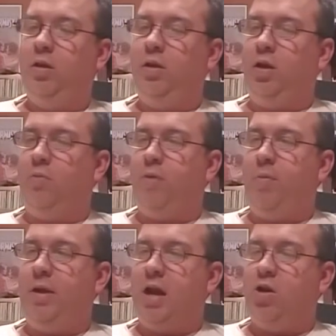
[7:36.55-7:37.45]

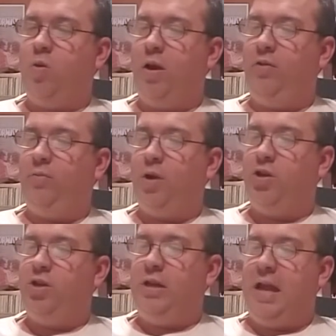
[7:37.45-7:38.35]
maybe not quite as
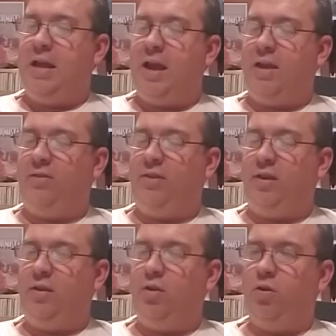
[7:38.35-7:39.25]
much yet as the
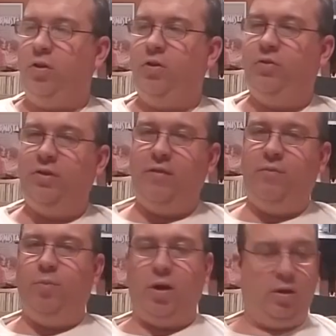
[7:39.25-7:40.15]
earlier stuff,
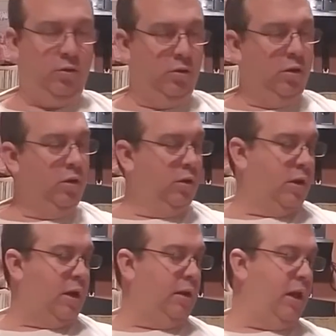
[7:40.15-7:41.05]
but
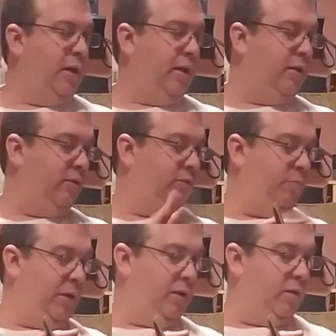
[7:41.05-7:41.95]
I like it. And
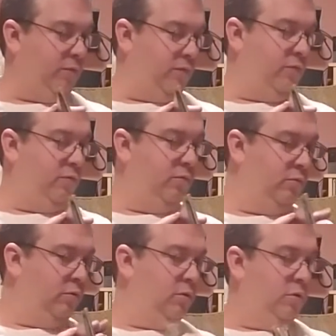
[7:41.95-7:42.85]
speaking of
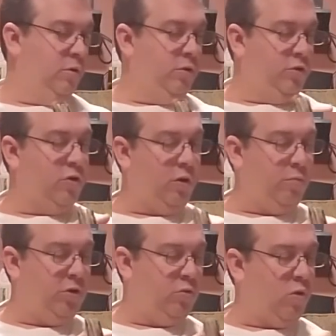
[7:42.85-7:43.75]
Joni
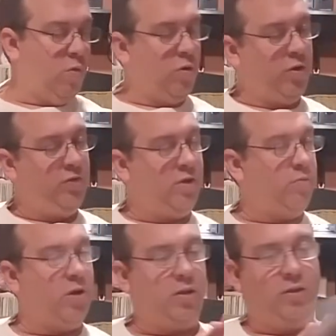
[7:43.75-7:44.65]
Mitchell, while we're on the
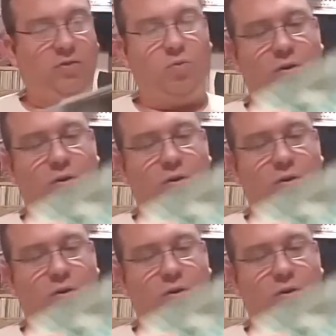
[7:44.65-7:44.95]
subject, this